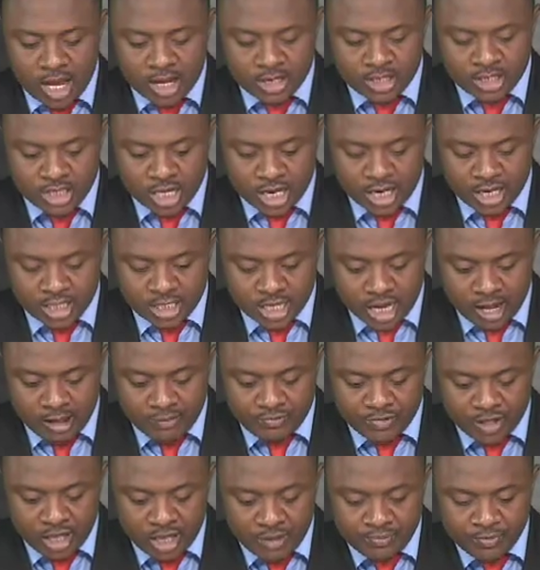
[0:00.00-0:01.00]
says uh,
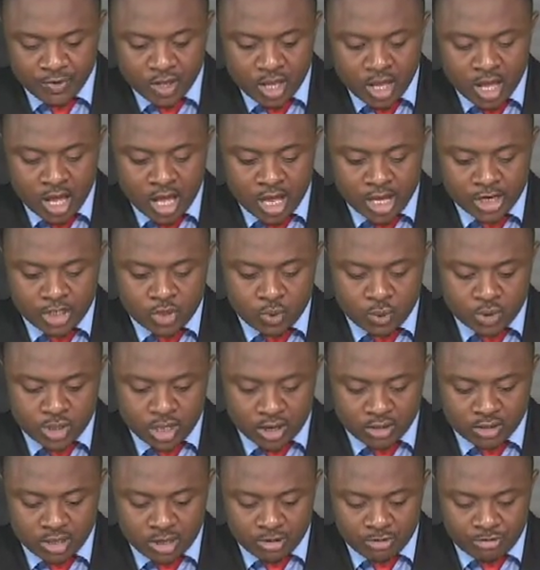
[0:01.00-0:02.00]
the uh, two
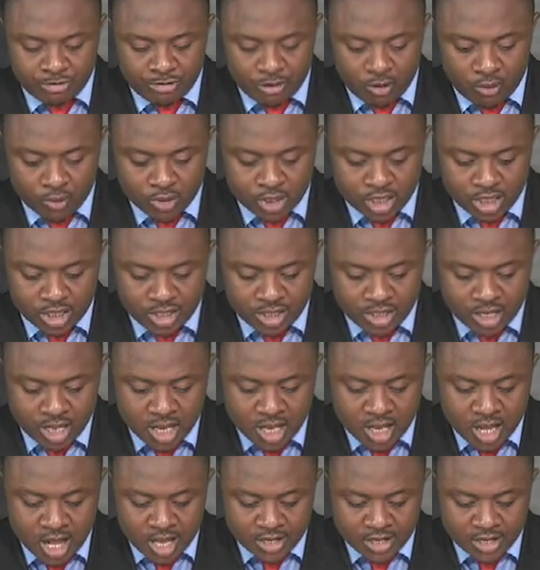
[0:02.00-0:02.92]
thousand fourteen uh,